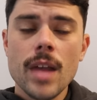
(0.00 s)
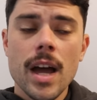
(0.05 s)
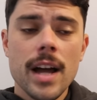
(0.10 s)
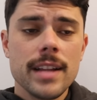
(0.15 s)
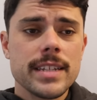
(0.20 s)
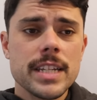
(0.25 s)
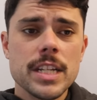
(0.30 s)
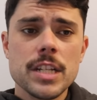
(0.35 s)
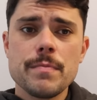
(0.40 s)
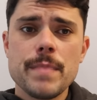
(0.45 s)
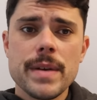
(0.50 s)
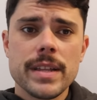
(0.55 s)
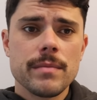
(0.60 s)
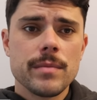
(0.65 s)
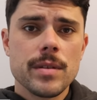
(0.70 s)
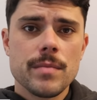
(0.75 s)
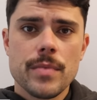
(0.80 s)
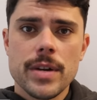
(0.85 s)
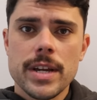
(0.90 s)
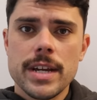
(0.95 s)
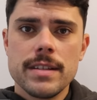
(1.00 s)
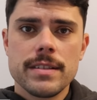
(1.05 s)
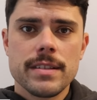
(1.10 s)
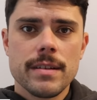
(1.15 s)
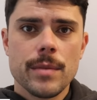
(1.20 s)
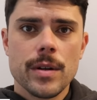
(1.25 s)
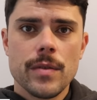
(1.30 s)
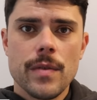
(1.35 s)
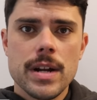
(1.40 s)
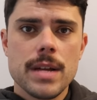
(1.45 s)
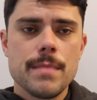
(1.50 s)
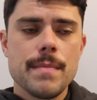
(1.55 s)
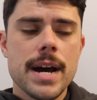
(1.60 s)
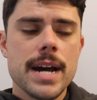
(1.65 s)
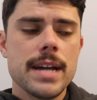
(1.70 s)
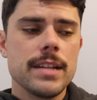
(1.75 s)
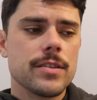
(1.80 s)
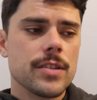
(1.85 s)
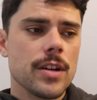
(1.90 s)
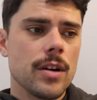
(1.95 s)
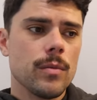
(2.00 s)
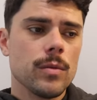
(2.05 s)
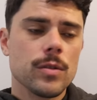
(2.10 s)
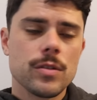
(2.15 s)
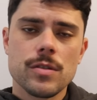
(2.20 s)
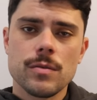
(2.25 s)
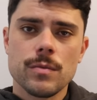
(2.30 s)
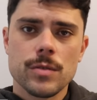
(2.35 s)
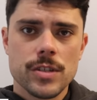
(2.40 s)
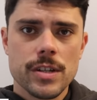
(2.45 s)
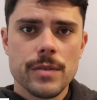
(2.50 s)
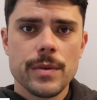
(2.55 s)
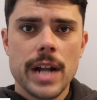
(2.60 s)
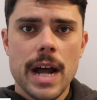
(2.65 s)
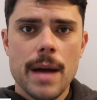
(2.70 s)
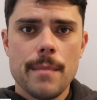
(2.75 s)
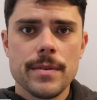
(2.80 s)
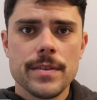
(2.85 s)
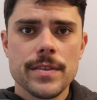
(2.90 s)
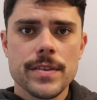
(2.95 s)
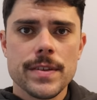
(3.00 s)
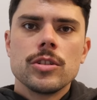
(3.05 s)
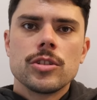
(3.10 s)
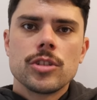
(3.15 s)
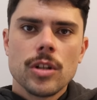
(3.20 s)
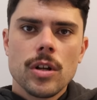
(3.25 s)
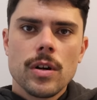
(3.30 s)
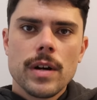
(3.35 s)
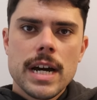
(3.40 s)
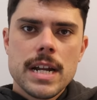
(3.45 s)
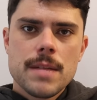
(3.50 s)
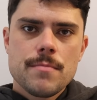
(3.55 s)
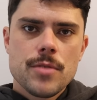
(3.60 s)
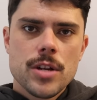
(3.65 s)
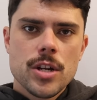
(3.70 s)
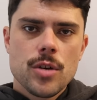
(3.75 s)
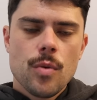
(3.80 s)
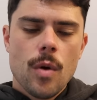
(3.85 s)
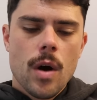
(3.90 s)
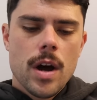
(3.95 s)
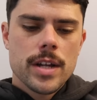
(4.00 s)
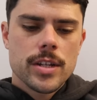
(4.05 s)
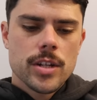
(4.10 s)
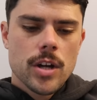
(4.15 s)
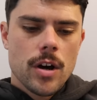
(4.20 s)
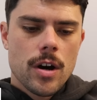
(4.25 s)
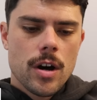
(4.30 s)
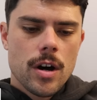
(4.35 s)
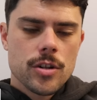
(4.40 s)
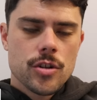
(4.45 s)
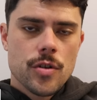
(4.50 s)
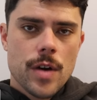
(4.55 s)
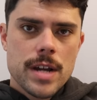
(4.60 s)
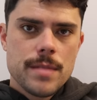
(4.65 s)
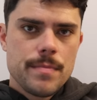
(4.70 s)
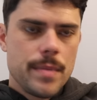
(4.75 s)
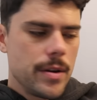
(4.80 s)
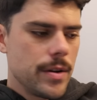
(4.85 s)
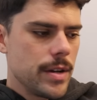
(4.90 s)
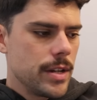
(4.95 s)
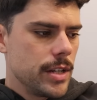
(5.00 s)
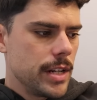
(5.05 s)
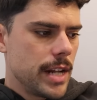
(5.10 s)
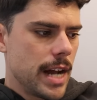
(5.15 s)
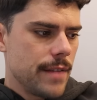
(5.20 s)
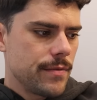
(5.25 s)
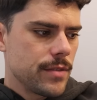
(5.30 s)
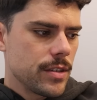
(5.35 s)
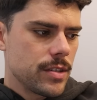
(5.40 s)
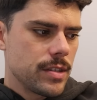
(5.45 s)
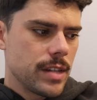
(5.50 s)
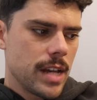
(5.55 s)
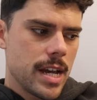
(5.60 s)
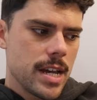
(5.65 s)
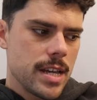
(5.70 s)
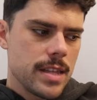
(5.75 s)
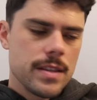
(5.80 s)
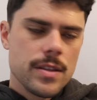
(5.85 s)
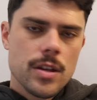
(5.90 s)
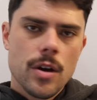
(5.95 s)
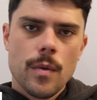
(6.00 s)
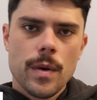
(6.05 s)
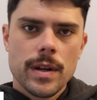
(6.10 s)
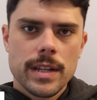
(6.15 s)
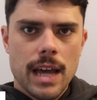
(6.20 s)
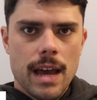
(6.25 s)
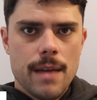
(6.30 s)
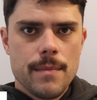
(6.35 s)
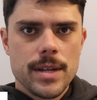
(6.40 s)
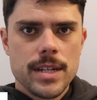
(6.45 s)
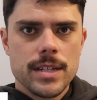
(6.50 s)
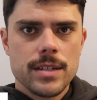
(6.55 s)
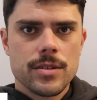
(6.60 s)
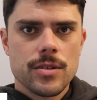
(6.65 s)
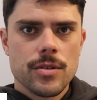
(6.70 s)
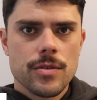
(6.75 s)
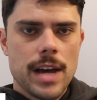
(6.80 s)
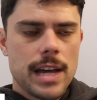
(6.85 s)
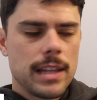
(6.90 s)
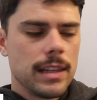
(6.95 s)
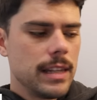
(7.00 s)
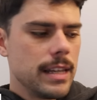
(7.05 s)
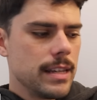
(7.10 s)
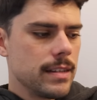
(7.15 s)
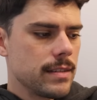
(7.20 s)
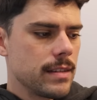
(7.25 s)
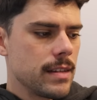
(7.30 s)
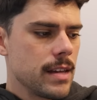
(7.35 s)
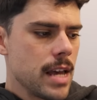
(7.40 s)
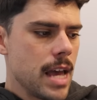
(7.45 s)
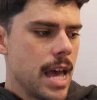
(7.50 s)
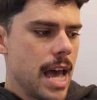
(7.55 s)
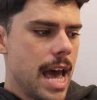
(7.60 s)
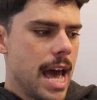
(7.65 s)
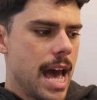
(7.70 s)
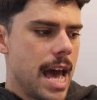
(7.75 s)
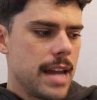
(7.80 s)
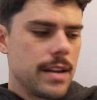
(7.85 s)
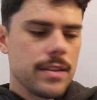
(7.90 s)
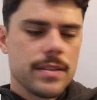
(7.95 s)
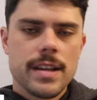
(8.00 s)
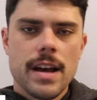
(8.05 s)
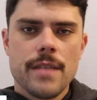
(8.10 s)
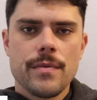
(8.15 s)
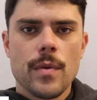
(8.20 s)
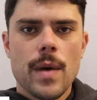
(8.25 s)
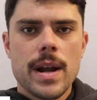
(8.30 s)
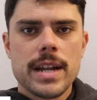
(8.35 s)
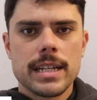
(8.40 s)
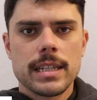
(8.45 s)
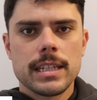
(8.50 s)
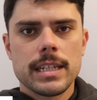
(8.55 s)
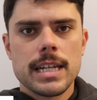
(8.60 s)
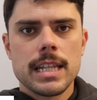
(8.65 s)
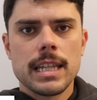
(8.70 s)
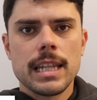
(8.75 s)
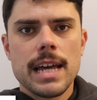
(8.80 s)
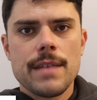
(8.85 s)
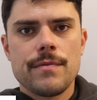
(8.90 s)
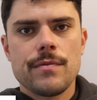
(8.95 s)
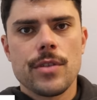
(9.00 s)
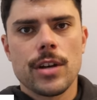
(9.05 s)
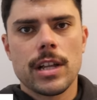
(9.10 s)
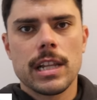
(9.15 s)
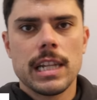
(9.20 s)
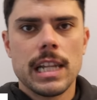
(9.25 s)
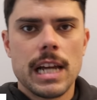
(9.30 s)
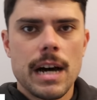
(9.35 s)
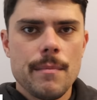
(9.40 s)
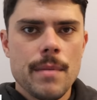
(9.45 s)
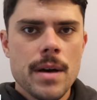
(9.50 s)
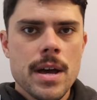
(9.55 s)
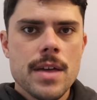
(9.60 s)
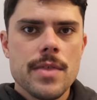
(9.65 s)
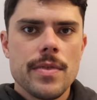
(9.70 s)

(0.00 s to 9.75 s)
I did expect them to bring in someone ready-made, so we'll see what happens. Geelong had a pretty quiet trade period, you'd have to say. No one came into that list, and Asava Radaglia left the club.